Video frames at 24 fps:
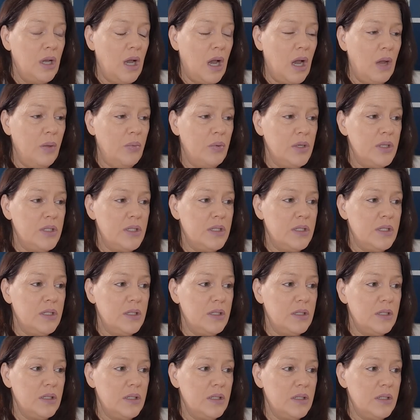I was
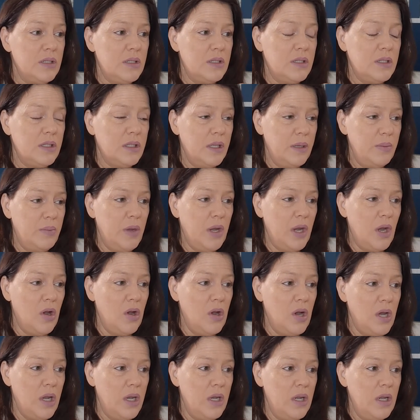sleeping
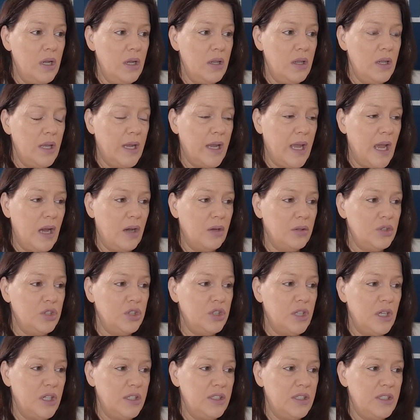on the
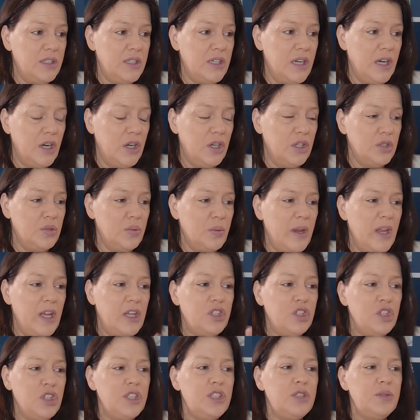couch downstairs. We
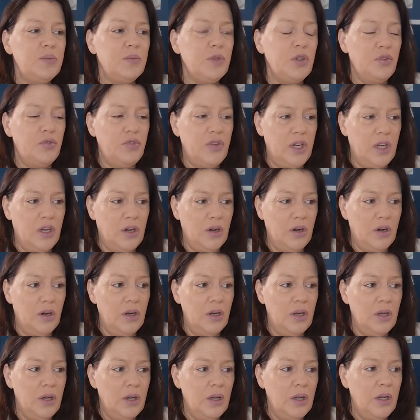had just moved here.
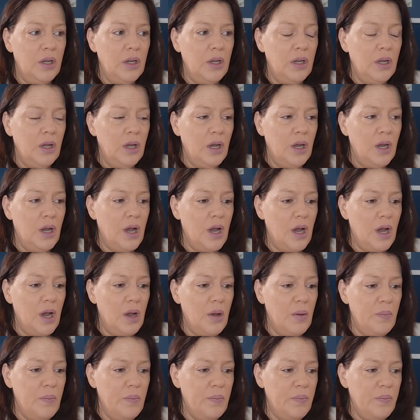
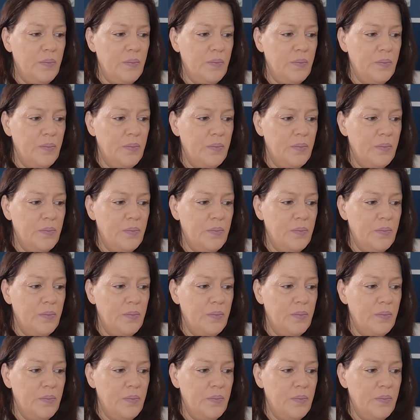Um,